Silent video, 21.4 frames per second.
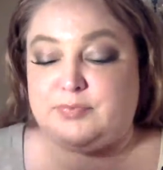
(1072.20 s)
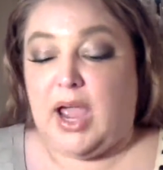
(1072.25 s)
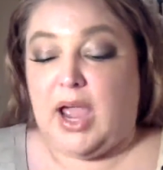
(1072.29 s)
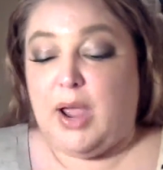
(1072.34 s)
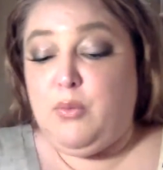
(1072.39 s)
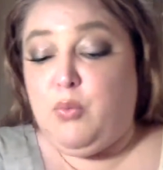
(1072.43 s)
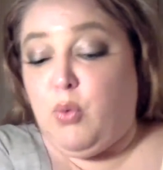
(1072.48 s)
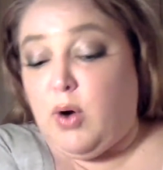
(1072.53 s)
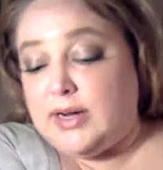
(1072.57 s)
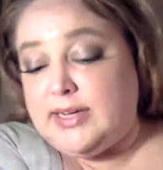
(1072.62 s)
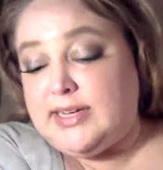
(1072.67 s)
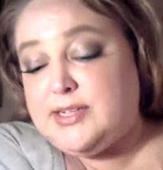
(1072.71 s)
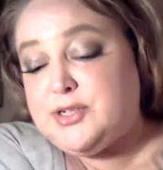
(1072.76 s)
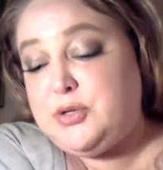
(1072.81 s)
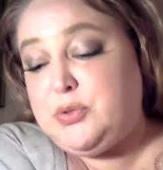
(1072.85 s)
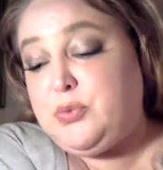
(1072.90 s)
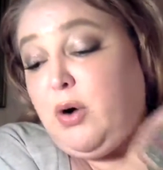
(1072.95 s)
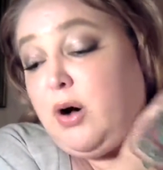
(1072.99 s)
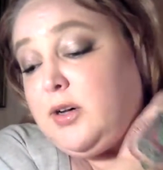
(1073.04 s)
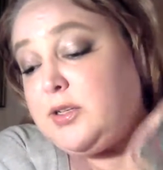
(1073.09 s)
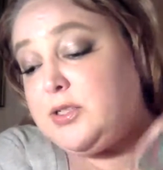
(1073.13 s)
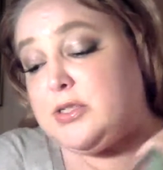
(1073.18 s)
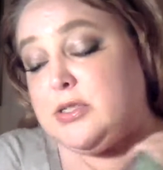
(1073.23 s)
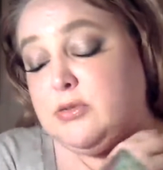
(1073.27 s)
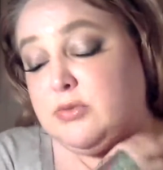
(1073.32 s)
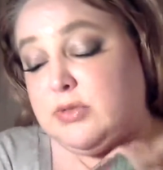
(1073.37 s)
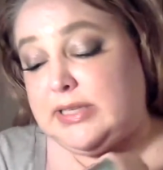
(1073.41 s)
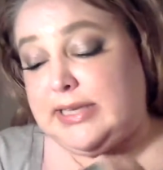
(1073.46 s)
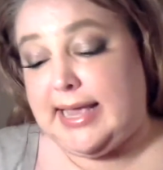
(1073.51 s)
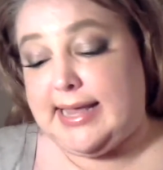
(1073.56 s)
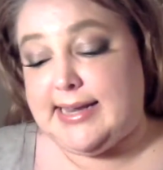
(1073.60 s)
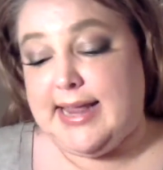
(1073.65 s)
I wanted to also
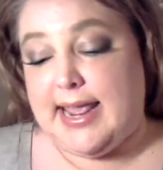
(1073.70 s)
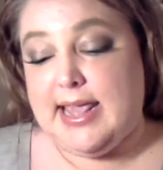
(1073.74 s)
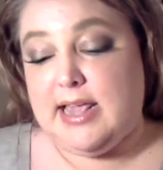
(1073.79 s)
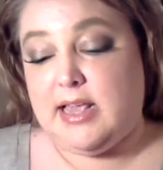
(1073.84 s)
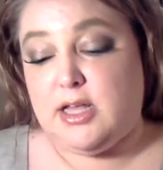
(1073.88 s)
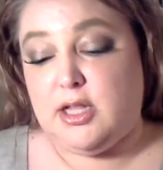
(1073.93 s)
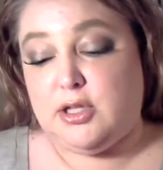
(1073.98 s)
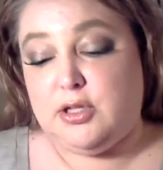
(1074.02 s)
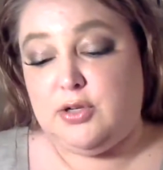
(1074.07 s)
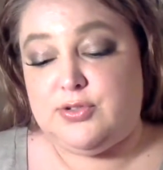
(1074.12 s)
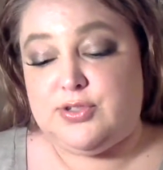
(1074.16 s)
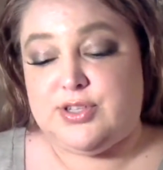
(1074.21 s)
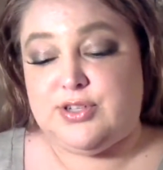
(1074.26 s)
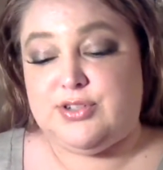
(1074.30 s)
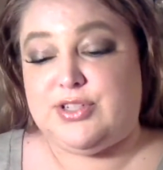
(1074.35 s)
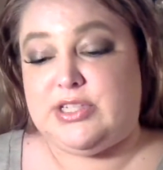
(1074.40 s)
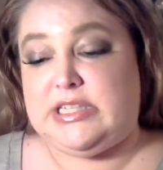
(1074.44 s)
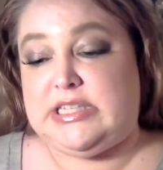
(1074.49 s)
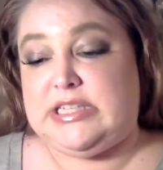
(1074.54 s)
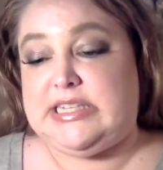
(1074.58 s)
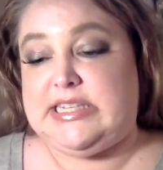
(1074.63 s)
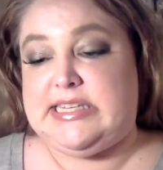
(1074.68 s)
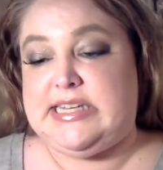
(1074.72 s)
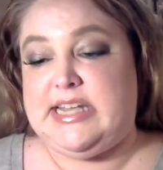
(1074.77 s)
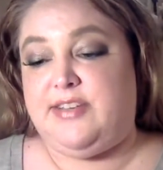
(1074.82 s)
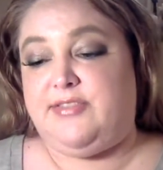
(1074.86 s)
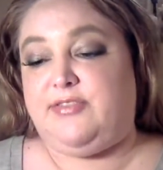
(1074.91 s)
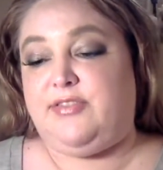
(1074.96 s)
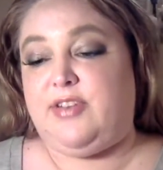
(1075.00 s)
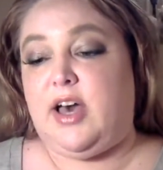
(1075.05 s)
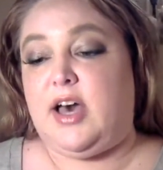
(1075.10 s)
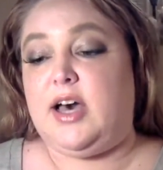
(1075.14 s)
get a closer
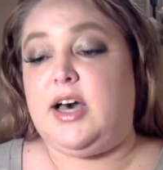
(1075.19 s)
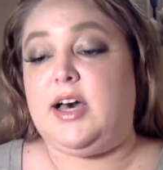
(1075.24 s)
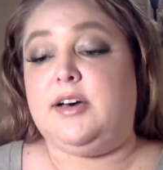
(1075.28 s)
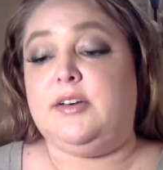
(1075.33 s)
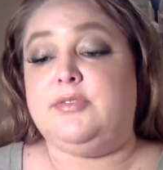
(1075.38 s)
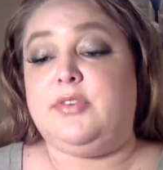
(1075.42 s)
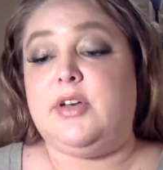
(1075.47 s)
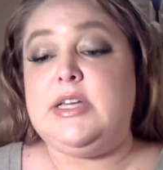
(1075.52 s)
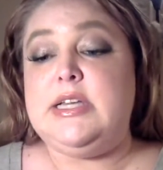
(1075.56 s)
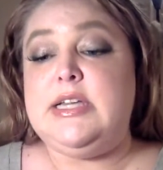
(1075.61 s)
sniff of